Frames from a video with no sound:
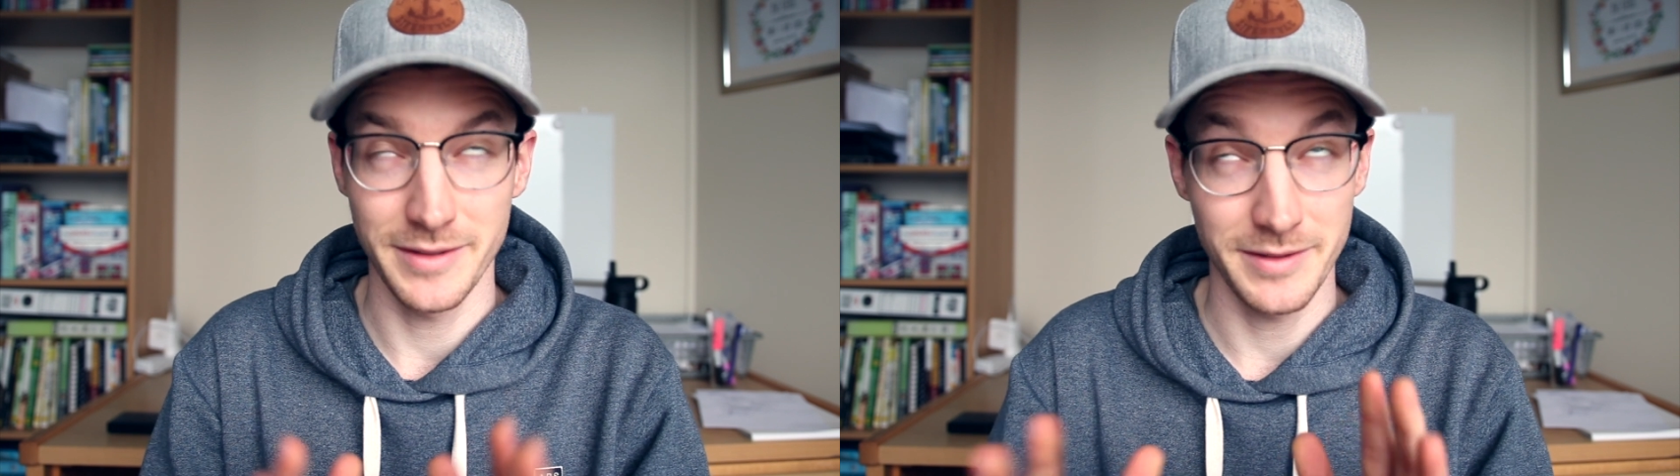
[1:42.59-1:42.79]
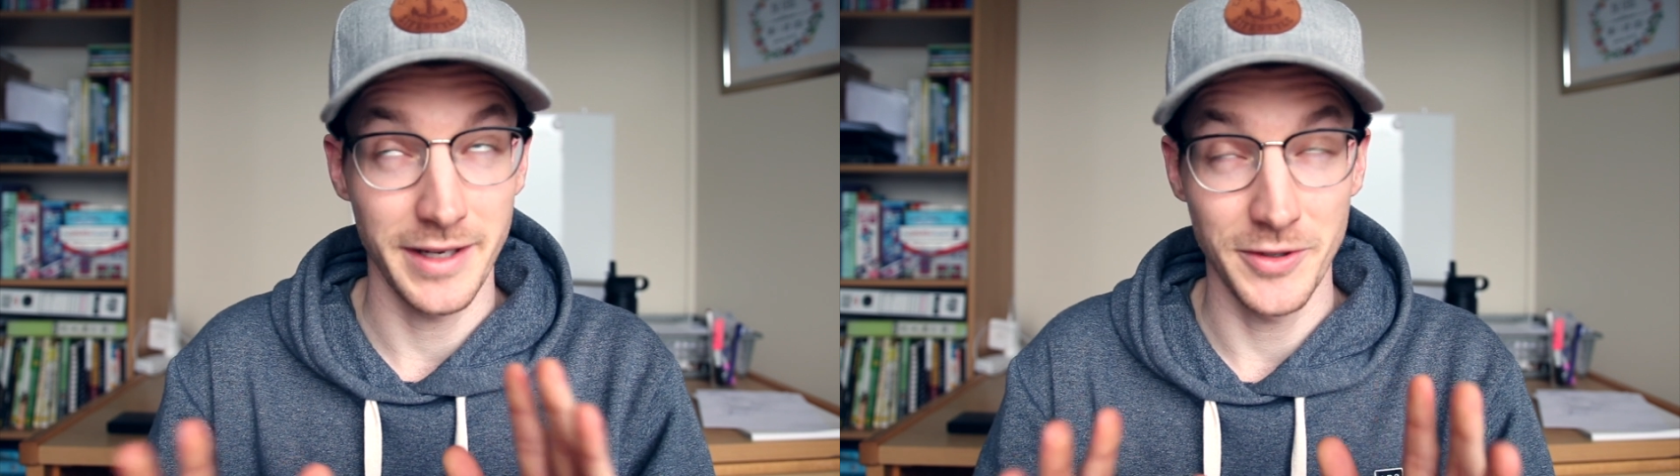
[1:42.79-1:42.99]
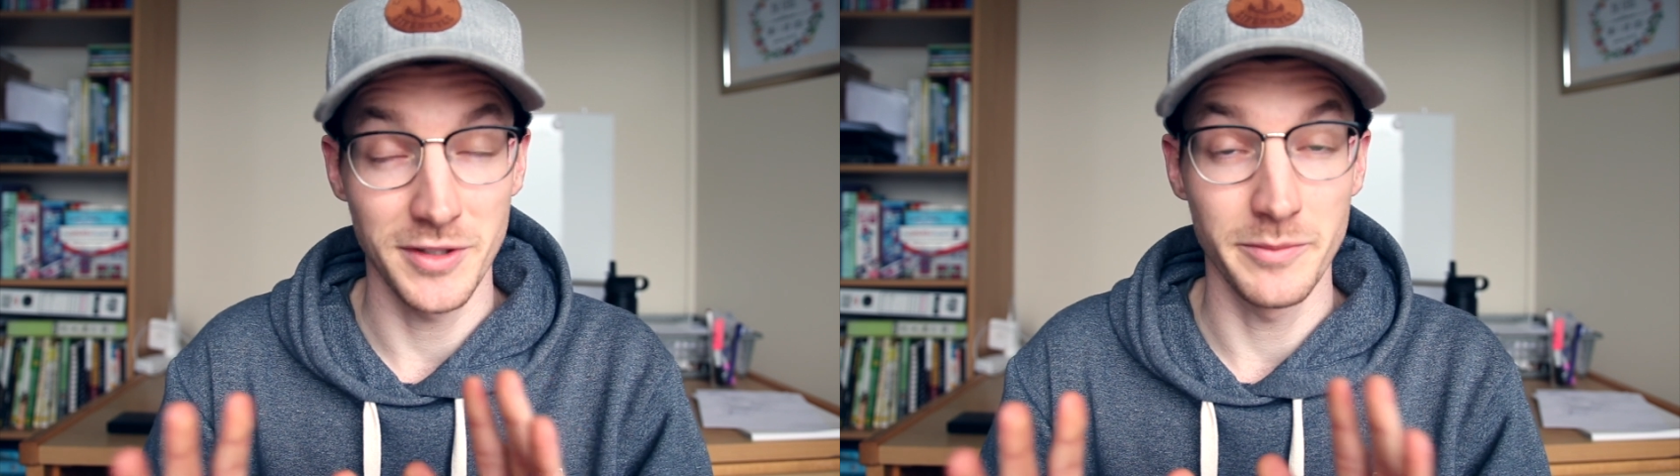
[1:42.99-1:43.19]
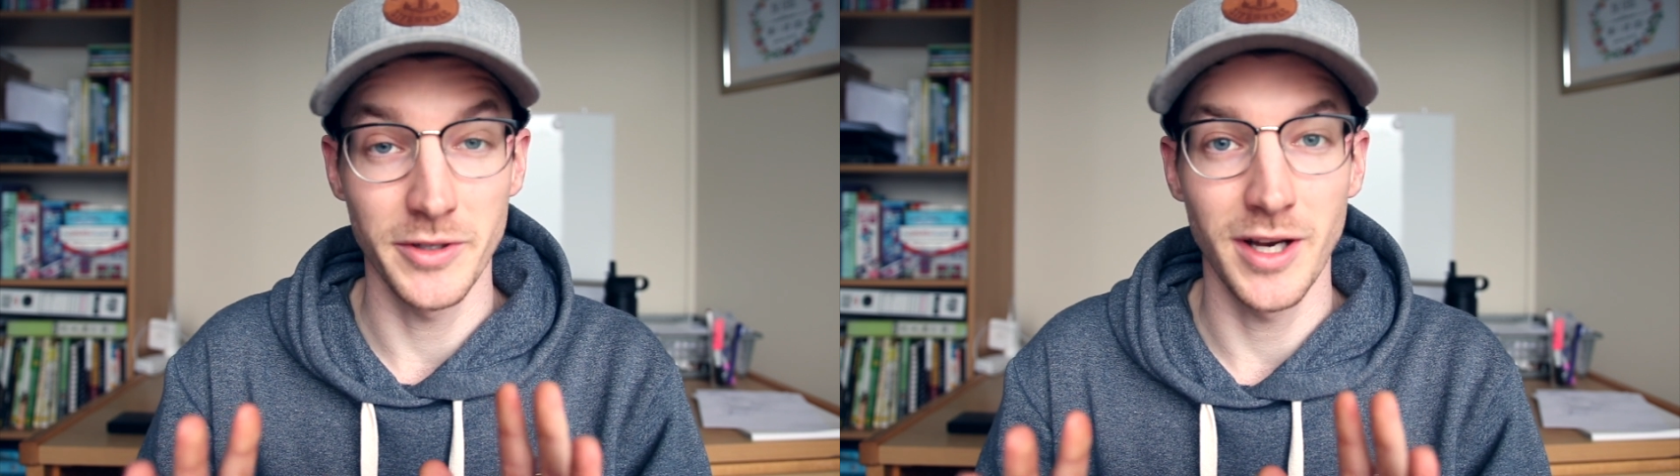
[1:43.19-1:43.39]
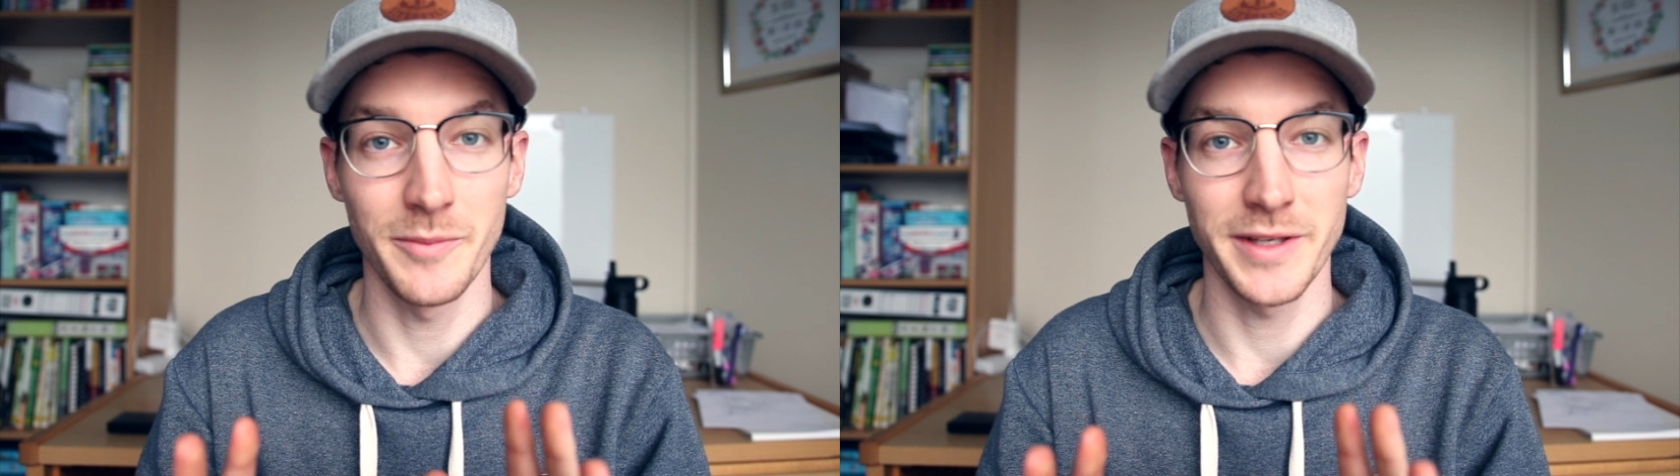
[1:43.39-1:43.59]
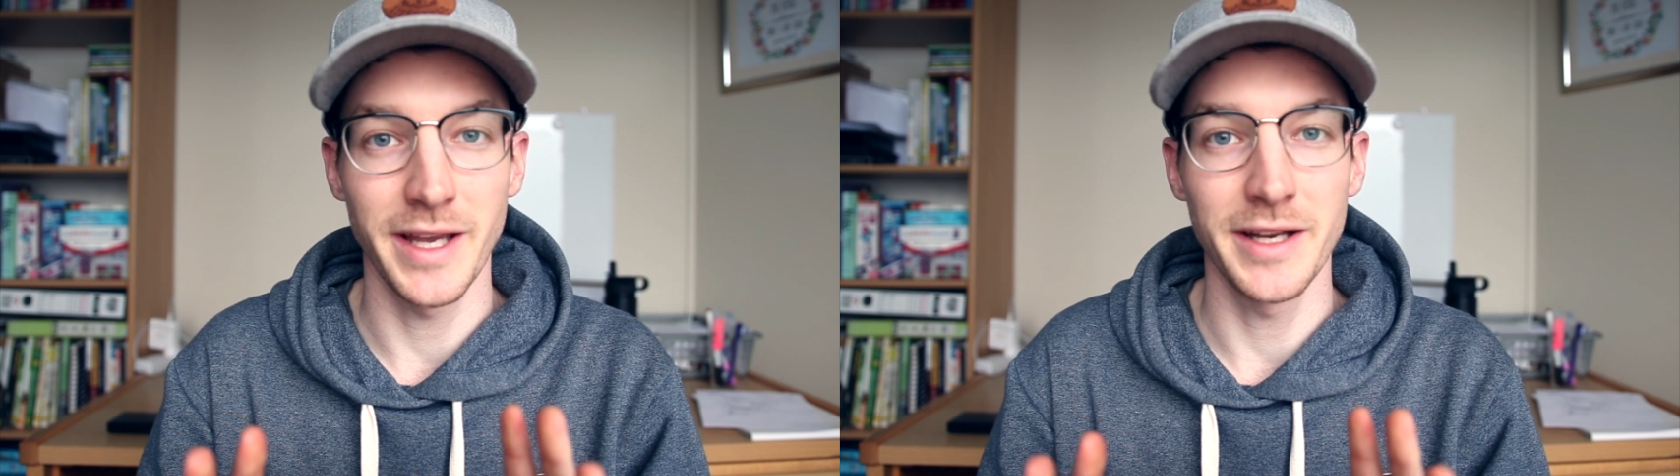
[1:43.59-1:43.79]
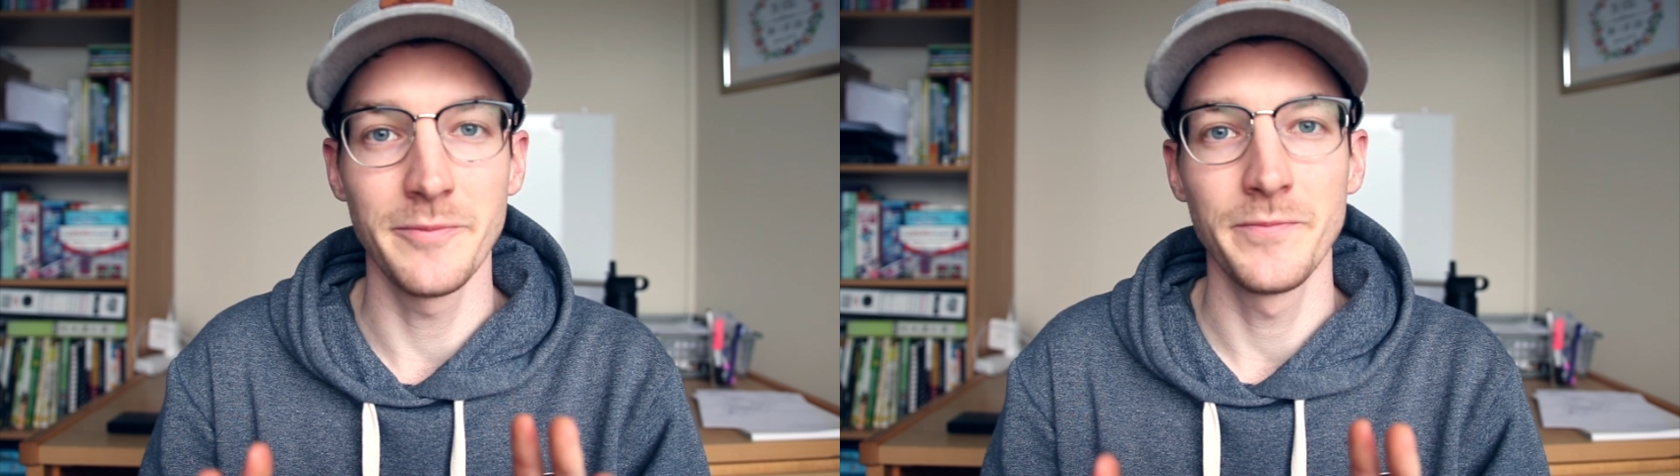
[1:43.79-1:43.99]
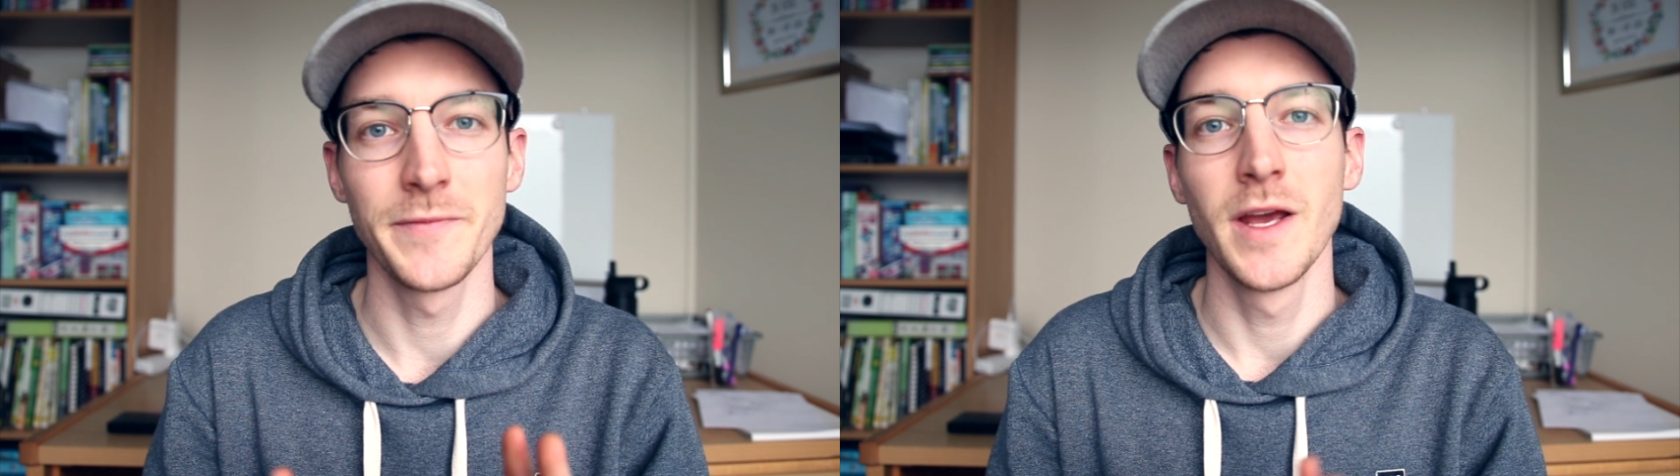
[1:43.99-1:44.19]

I know it's a little bit complicated,